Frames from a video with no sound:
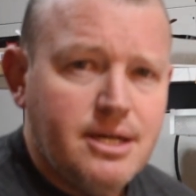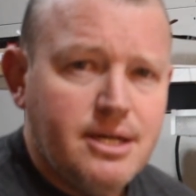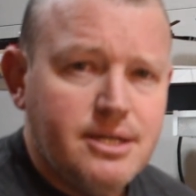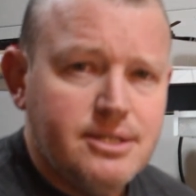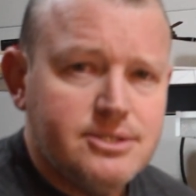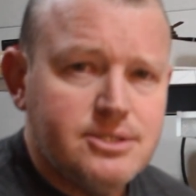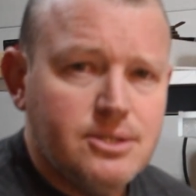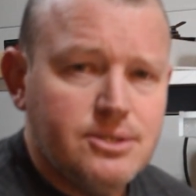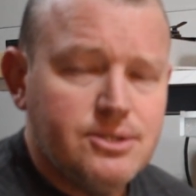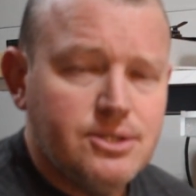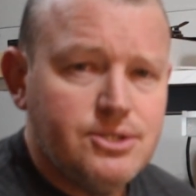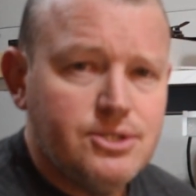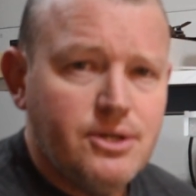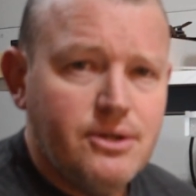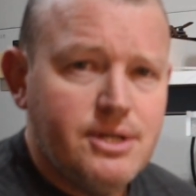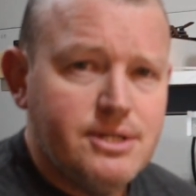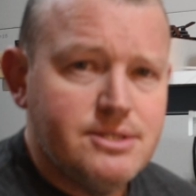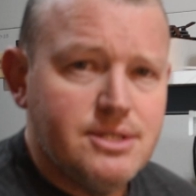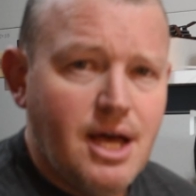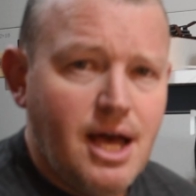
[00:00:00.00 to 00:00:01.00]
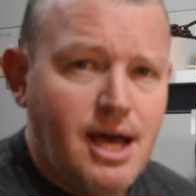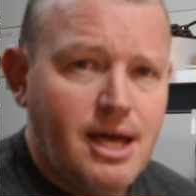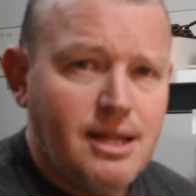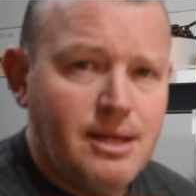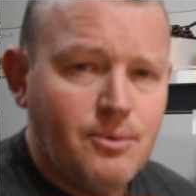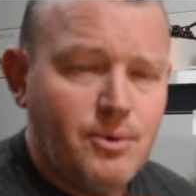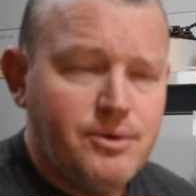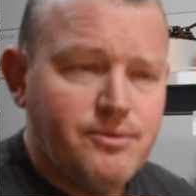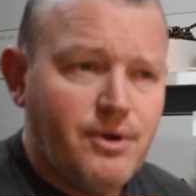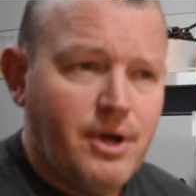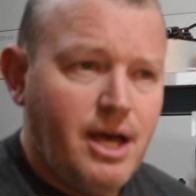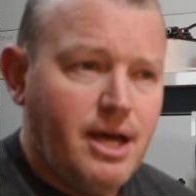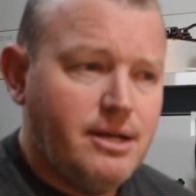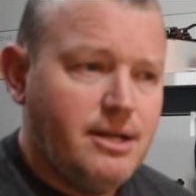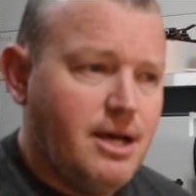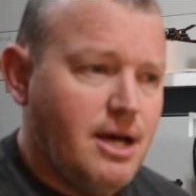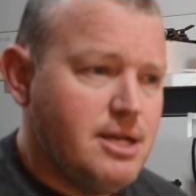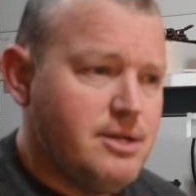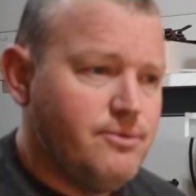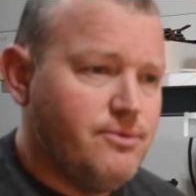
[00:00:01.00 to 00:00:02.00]
So essentially a design that we've had
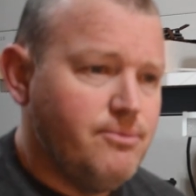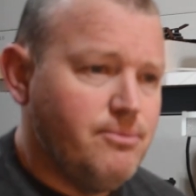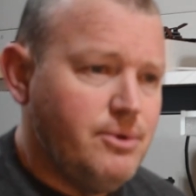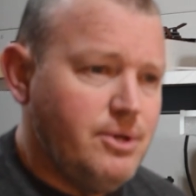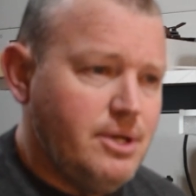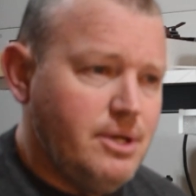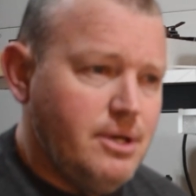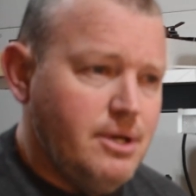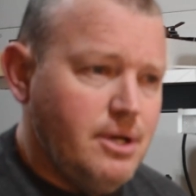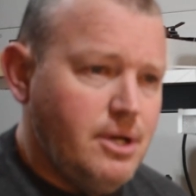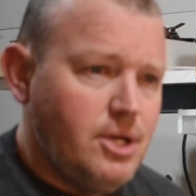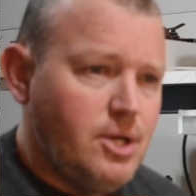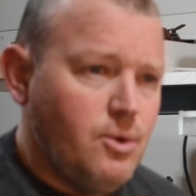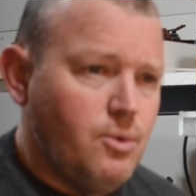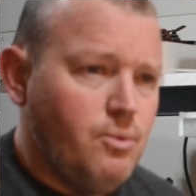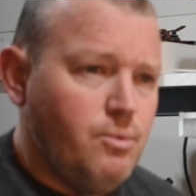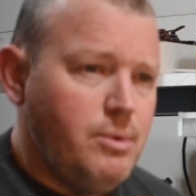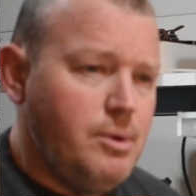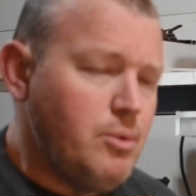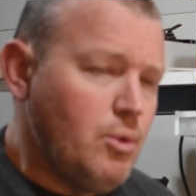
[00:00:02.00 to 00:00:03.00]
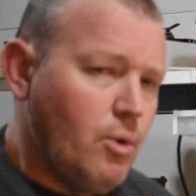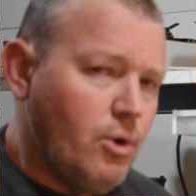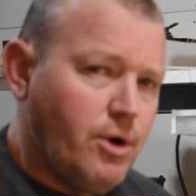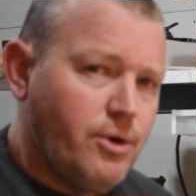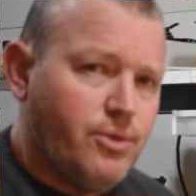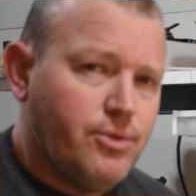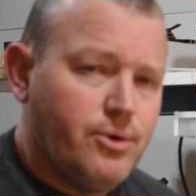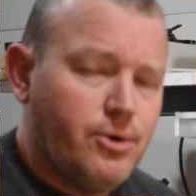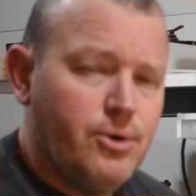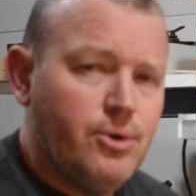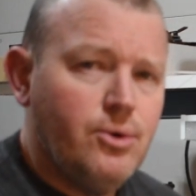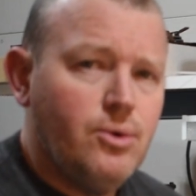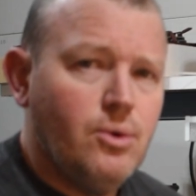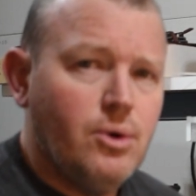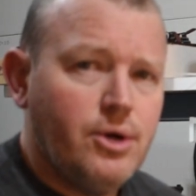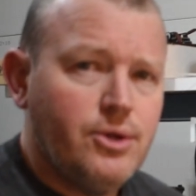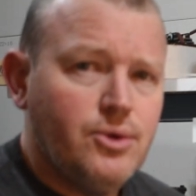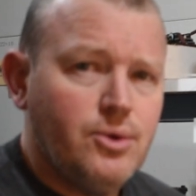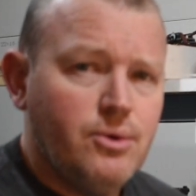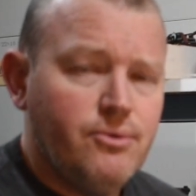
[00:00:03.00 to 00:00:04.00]
we've been working through
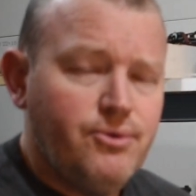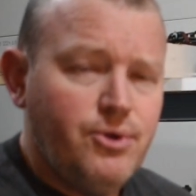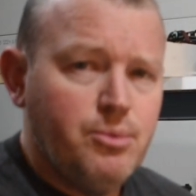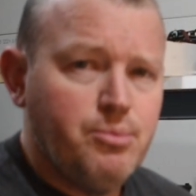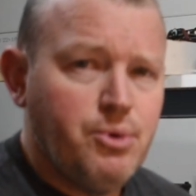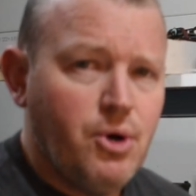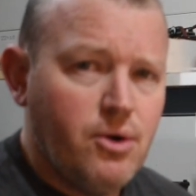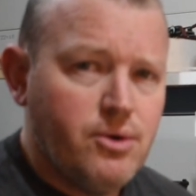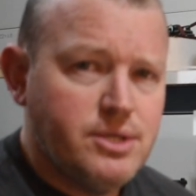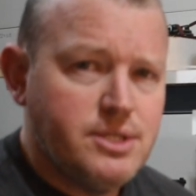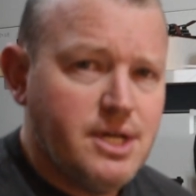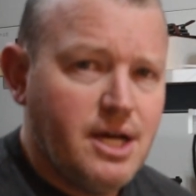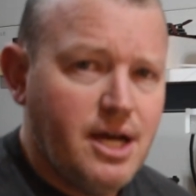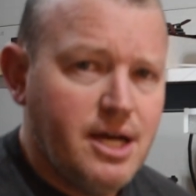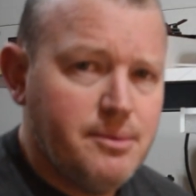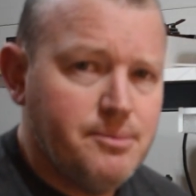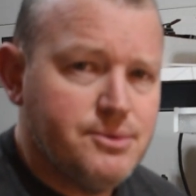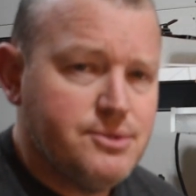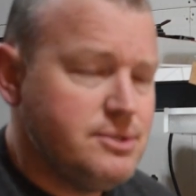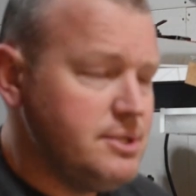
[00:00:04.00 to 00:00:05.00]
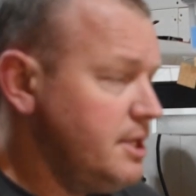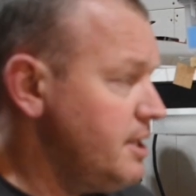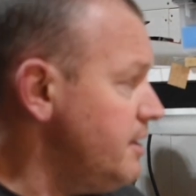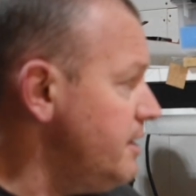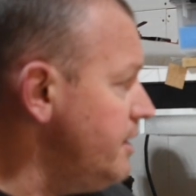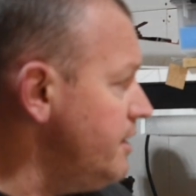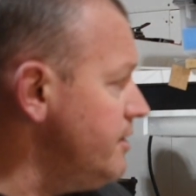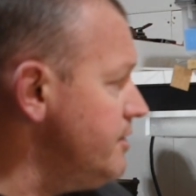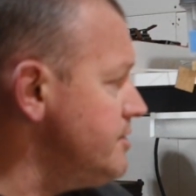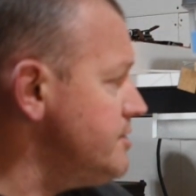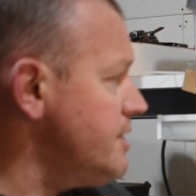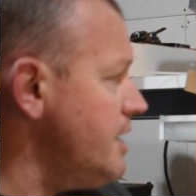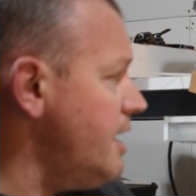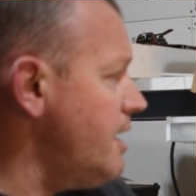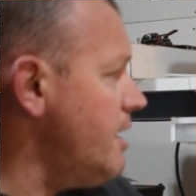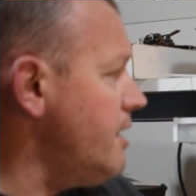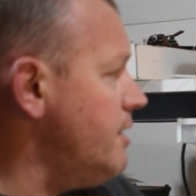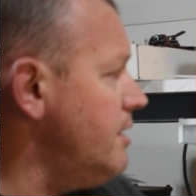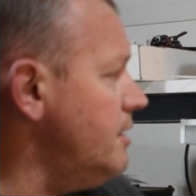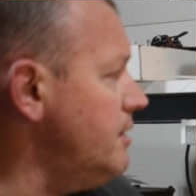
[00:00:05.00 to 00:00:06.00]
a few prototypes, and here's kind
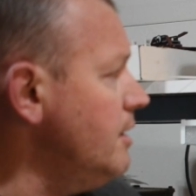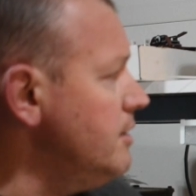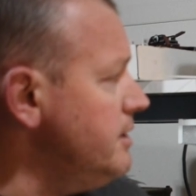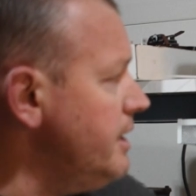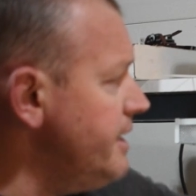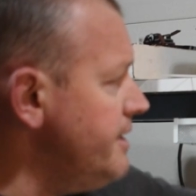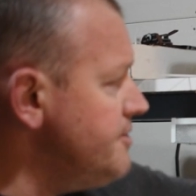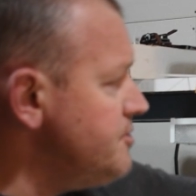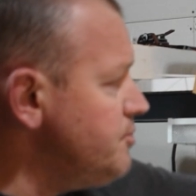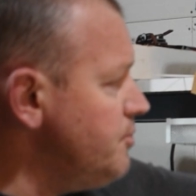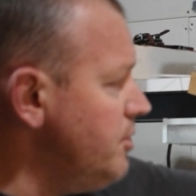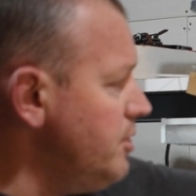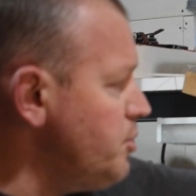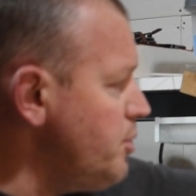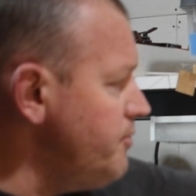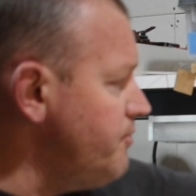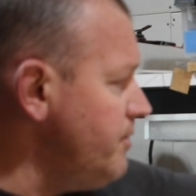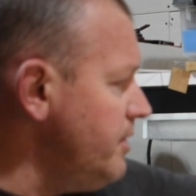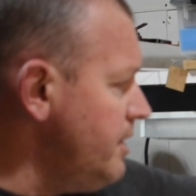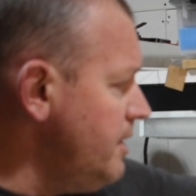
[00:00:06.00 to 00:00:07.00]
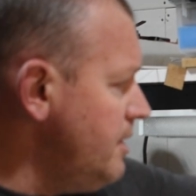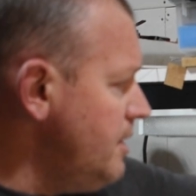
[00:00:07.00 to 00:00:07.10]
of the latest one we've